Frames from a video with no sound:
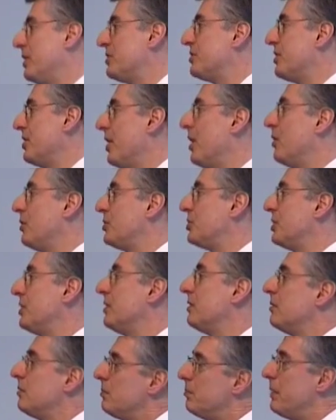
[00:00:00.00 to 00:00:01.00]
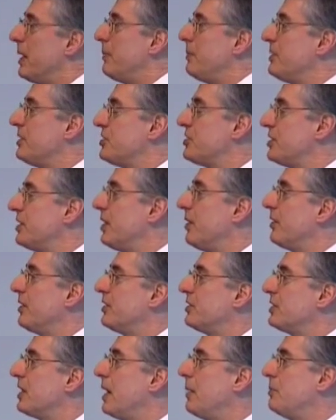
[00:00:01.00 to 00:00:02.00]
is a notion, maybe a
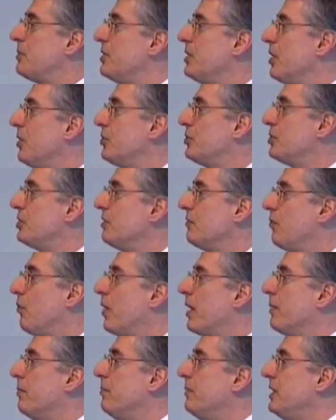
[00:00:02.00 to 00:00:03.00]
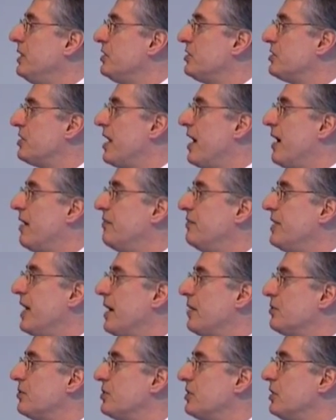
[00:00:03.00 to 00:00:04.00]
stereotyped notion of what it means to have
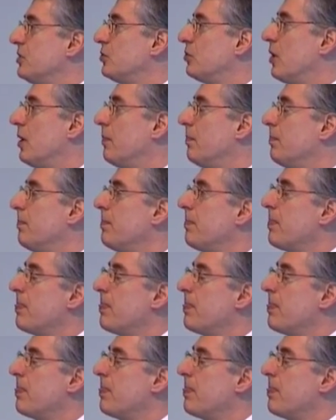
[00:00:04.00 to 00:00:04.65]
Down syndrome.